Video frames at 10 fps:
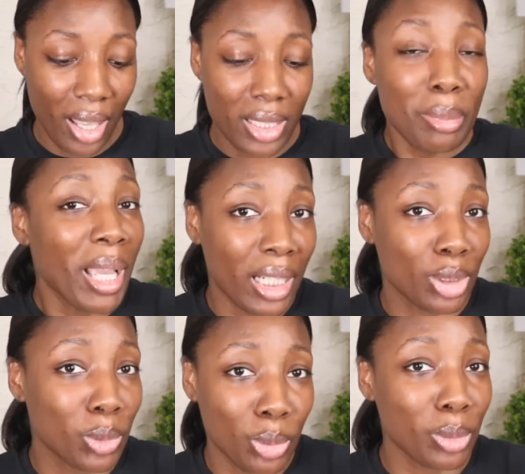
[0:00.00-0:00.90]
to be
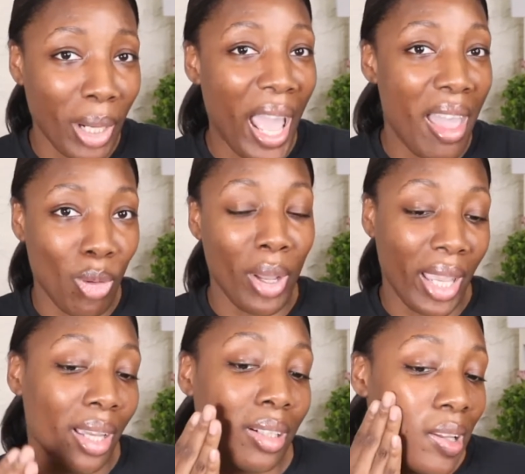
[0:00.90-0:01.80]
honest with you, is what I have on
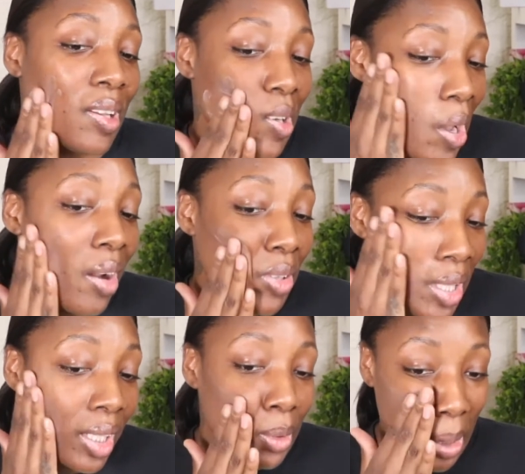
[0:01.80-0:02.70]
hand, and
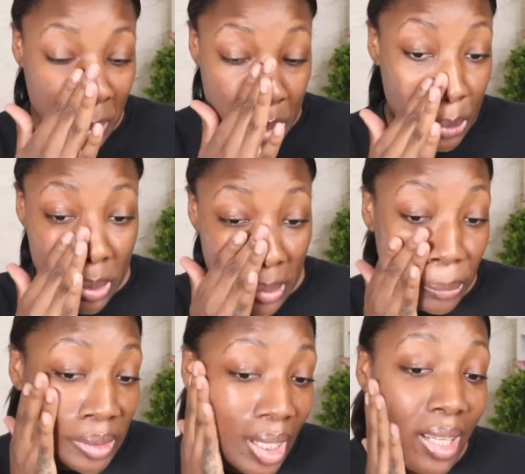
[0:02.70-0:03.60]
everything else I was
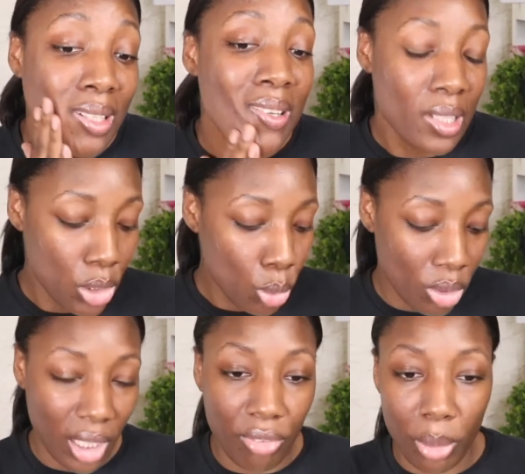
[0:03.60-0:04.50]
using was like too
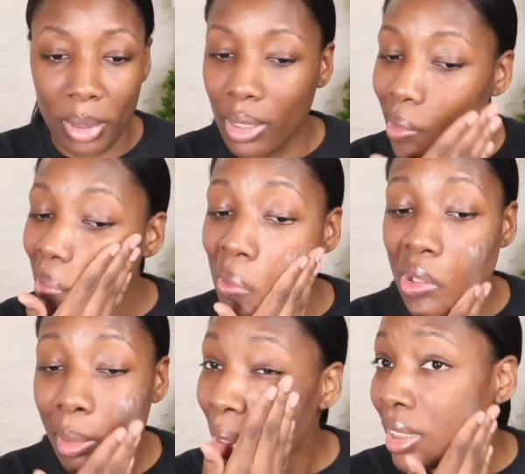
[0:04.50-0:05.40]
thick for me,
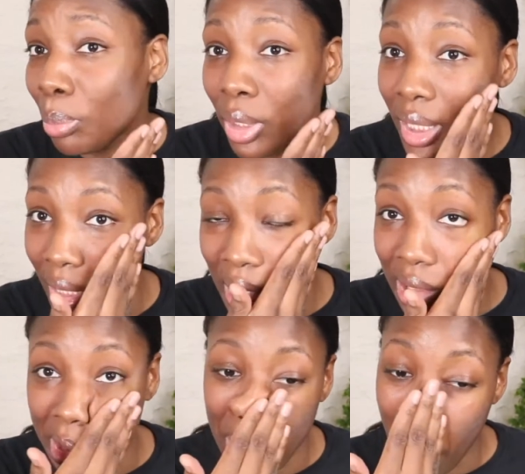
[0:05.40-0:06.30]
but it's pretty good.
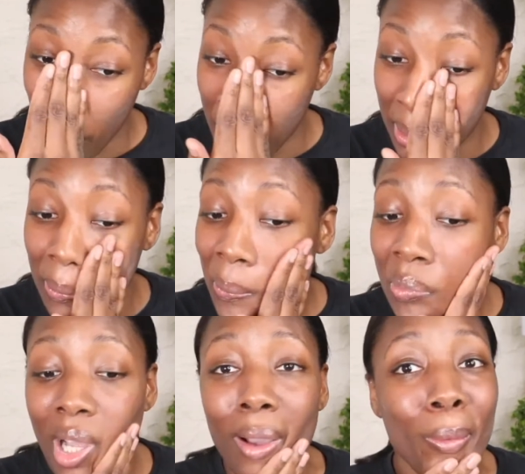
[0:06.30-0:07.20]
I
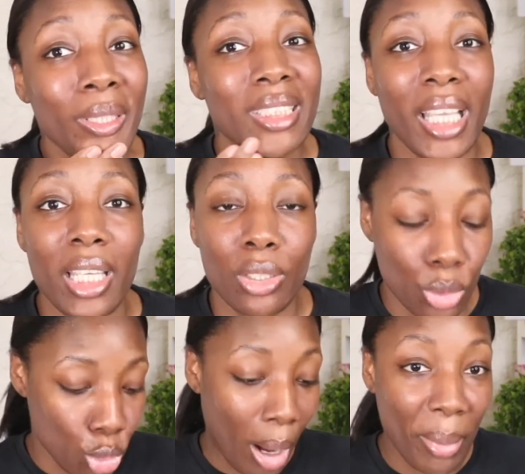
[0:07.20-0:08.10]
wouldn't say
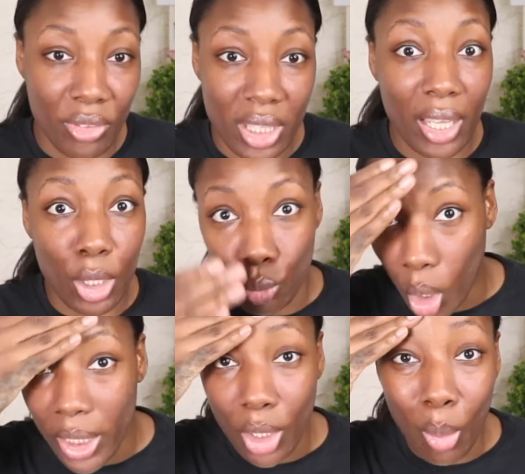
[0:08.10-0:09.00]
drop everything and
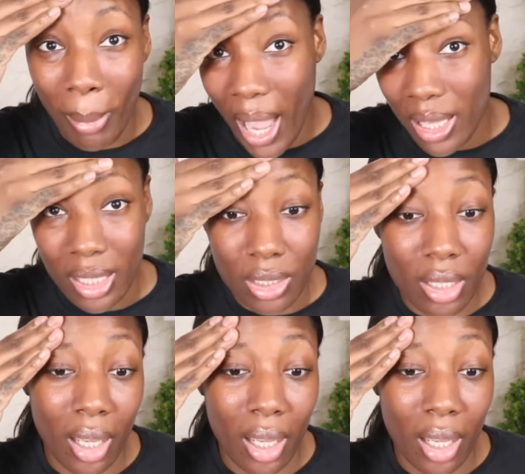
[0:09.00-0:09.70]
run and go buy this